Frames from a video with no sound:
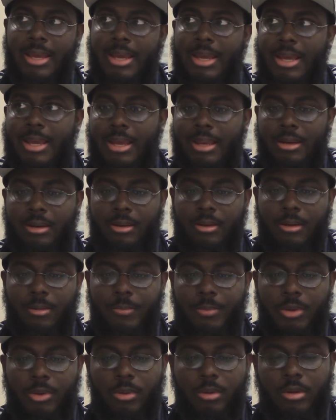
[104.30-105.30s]
And, uh,
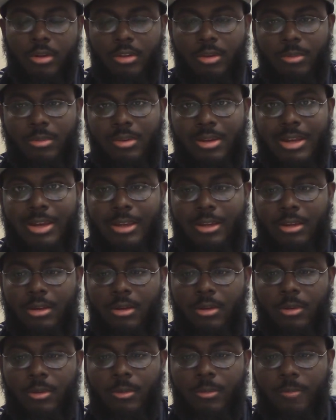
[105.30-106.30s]
you know, because it was like, you
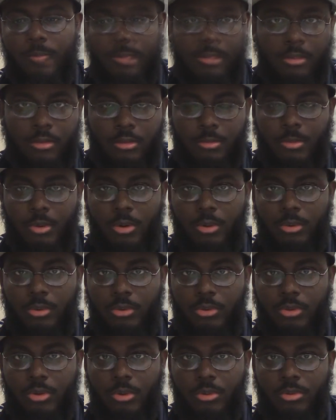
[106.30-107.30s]
know, small
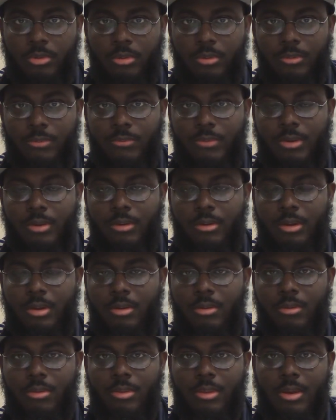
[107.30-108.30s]
doses of filler
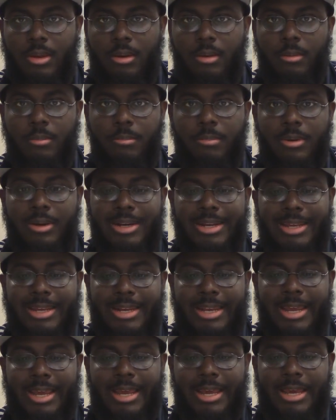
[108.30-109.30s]
here and there, but
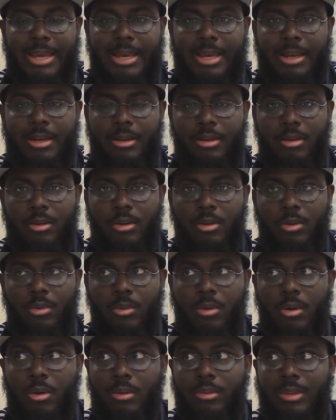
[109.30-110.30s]
it had, you
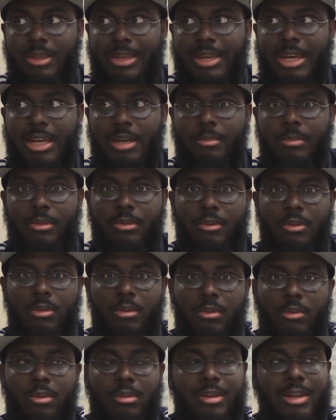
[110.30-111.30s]
know, all the canon
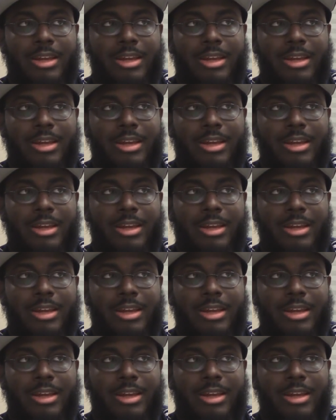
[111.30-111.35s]
materials.